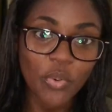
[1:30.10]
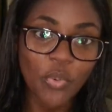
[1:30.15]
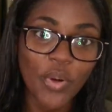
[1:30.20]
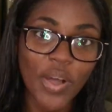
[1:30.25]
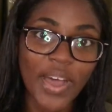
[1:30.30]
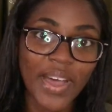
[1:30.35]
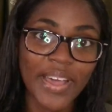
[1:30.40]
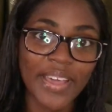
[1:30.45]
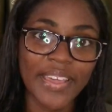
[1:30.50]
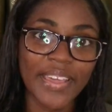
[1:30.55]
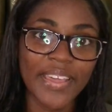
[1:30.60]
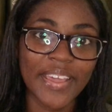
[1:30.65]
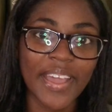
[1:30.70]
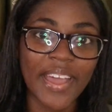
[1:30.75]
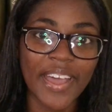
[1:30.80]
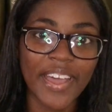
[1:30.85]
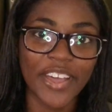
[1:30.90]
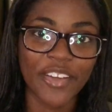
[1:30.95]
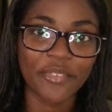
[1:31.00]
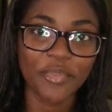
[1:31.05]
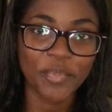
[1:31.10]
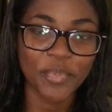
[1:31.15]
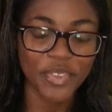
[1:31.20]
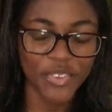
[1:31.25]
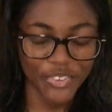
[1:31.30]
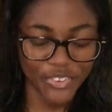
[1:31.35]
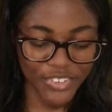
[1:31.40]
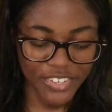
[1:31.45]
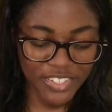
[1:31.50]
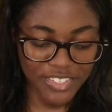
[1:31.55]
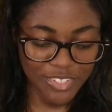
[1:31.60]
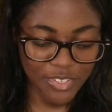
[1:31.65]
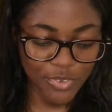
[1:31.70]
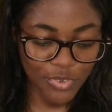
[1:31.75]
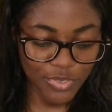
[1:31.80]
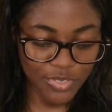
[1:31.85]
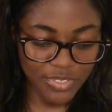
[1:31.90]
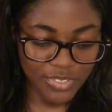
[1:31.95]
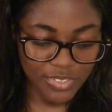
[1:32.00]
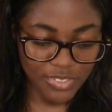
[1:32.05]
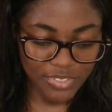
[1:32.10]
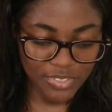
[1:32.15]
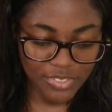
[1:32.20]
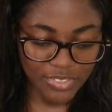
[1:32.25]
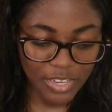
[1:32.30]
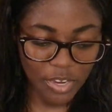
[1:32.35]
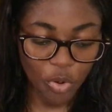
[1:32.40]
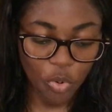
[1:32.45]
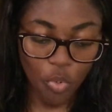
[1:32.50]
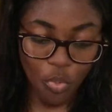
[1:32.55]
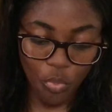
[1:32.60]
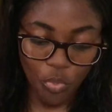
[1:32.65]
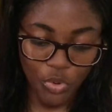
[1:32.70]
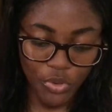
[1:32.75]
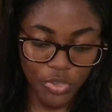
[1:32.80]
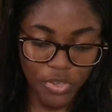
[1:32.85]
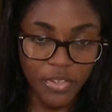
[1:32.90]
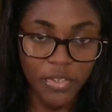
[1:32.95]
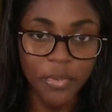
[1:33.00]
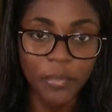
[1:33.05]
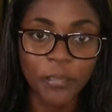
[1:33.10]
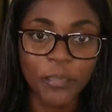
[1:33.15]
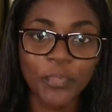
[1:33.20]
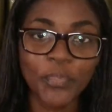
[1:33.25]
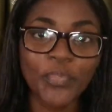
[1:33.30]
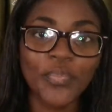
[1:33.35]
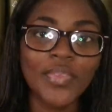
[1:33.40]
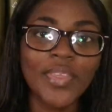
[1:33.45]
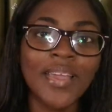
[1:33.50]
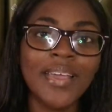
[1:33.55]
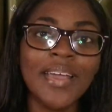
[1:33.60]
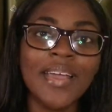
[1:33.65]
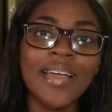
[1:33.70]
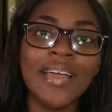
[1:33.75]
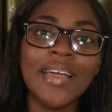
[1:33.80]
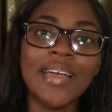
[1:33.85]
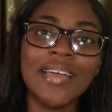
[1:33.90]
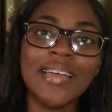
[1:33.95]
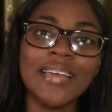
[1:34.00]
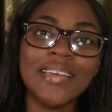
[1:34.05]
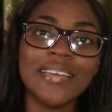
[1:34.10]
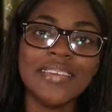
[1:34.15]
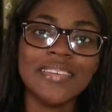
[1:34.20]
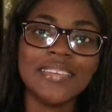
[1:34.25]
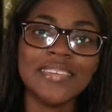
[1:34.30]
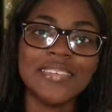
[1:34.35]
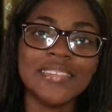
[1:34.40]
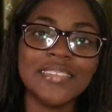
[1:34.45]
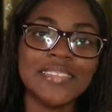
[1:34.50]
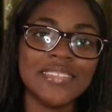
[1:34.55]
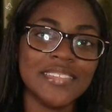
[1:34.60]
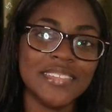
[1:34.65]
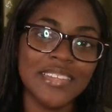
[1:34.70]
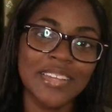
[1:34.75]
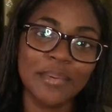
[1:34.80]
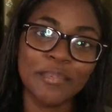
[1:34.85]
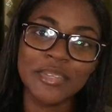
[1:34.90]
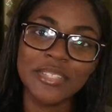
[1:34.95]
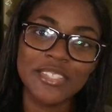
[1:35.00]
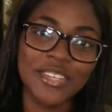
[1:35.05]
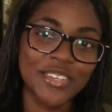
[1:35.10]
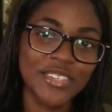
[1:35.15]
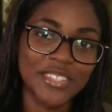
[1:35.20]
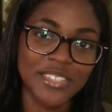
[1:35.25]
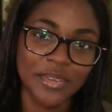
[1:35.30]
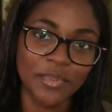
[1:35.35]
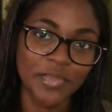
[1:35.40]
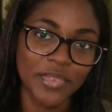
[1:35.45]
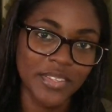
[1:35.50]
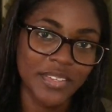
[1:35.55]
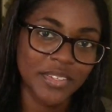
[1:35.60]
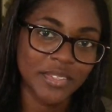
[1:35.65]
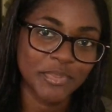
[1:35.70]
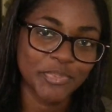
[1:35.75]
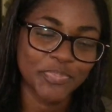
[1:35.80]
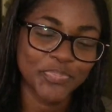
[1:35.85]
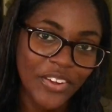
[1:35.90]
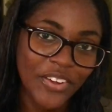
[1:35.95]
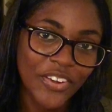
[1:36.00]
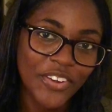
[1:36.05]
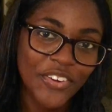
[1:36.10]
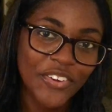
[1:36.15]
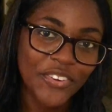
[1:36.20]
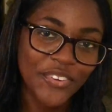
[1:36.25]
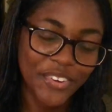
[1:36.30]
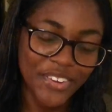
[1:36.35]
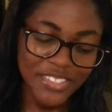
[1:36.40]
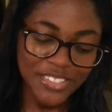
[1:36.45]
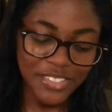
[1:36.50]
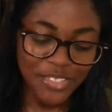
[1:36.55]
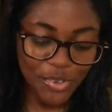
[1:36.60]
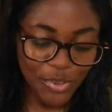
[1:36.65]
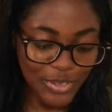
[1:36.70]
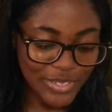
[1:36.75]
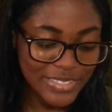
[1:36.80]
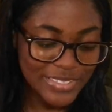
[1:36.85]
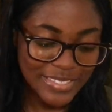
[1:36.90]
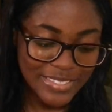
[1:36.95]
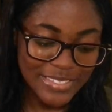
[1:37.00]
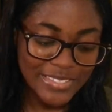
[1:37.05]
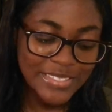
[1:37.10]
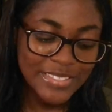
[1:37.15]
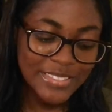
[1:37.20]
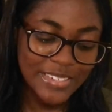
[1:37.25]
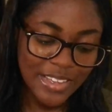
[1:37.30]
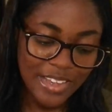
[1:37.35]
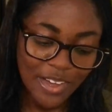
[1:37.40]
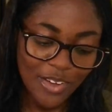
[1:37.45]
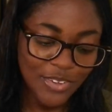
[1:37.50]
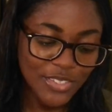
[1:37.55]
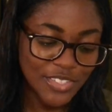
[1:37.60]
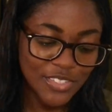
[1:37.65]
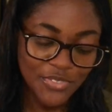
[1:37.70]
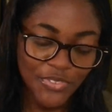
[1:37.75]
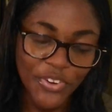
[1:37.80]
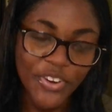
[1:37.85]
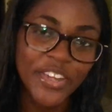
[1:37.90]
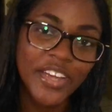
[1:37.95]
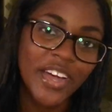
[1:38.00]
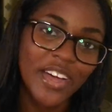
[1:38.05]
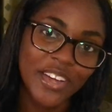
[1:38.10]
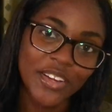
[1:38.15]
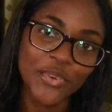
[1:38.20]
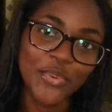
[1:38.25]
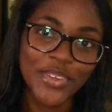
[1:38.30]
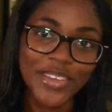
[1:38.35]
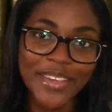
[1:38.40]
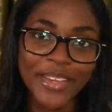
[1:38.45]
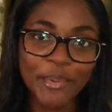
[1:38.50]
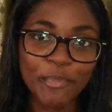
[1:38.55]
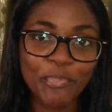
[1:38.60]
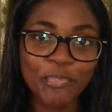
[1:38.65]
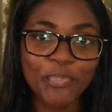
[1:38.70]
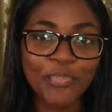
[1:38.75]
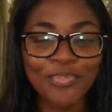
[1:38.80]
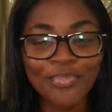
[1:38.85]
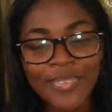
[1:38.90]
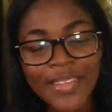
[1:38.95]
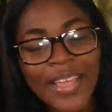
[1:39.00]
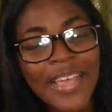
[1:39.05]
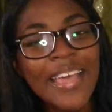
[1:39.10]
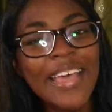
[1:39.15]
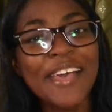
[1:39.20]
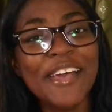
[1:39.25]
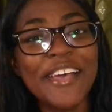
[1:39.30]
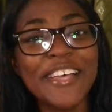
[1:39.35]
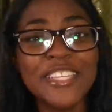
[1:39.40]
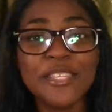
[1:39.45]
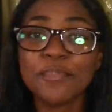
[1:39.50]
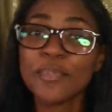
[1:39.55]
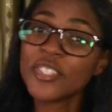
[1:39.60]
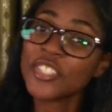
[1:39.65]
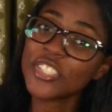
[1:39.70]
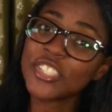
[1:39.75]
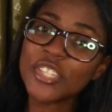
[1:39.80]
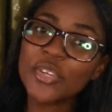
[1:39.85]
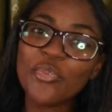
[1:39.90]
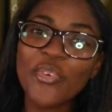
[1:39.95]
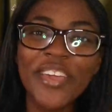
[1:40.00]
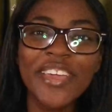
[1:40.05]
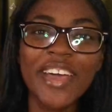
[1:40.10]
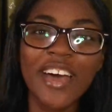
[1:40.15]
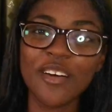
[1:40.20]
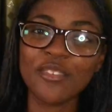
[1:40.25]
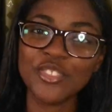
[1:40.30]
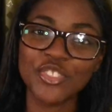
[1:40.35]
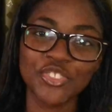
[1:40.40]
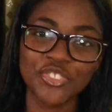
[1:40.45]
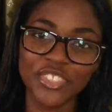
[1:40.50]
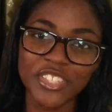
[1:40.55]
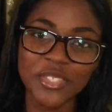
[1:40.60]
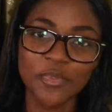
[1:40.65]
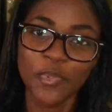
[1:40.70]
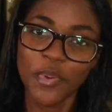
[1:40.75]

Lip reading: why I haven't been creating content at home, okay? See, let me tell you something. Creating content in the house is very hard, okay? Especially when you have strict